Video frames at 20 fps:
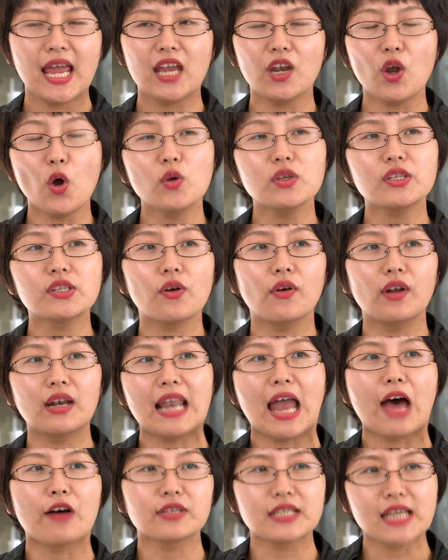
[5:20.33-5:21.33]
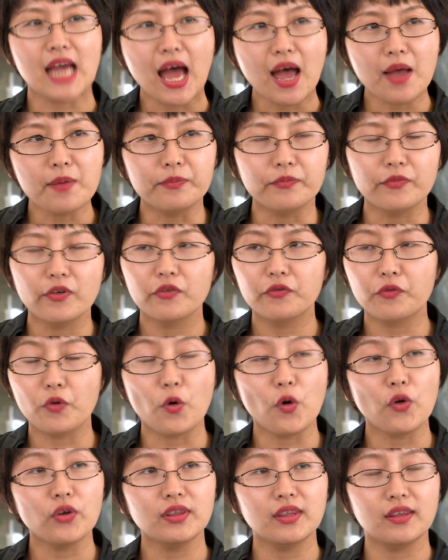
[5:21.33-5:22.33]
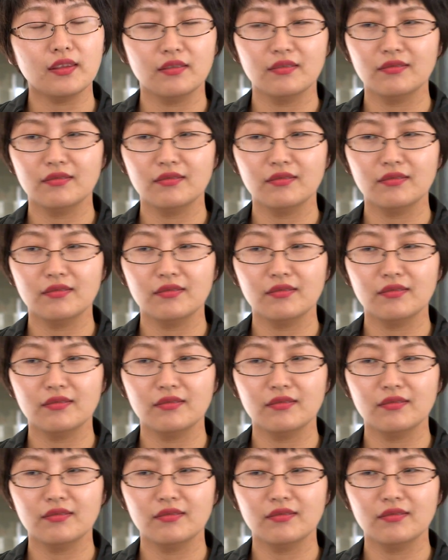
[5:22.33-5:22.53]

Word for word: and also allow time for